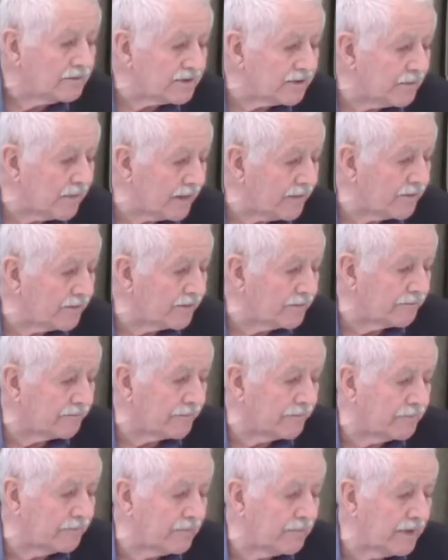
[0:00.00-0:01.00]
Some other
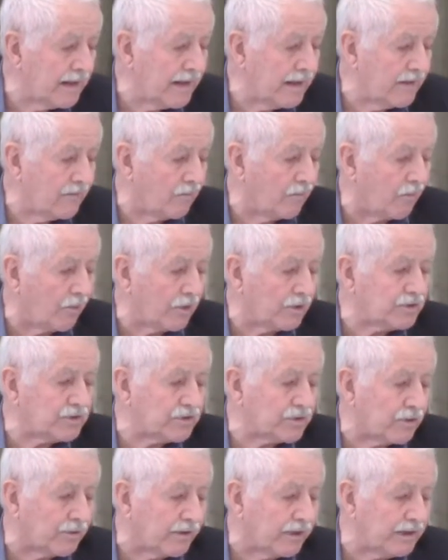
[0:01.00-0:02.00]
war
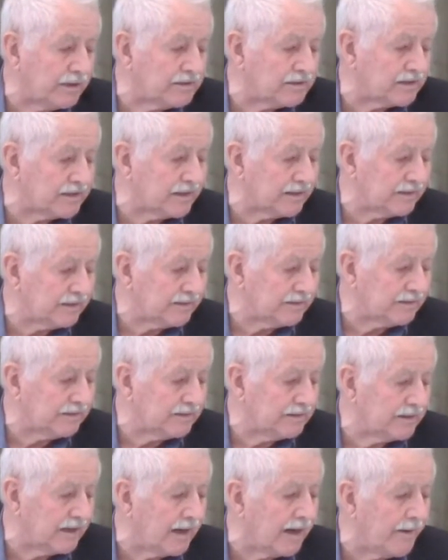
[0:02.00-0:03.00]
stories that
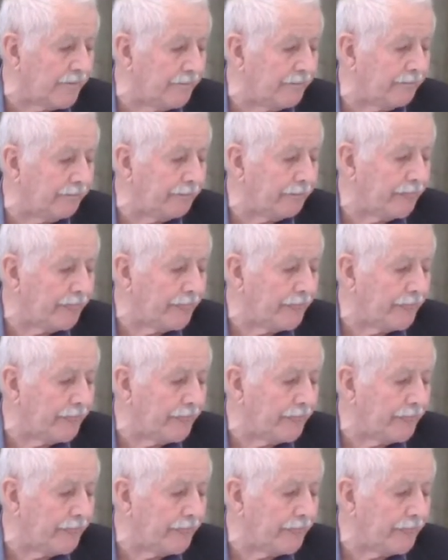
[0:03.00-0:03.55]
um,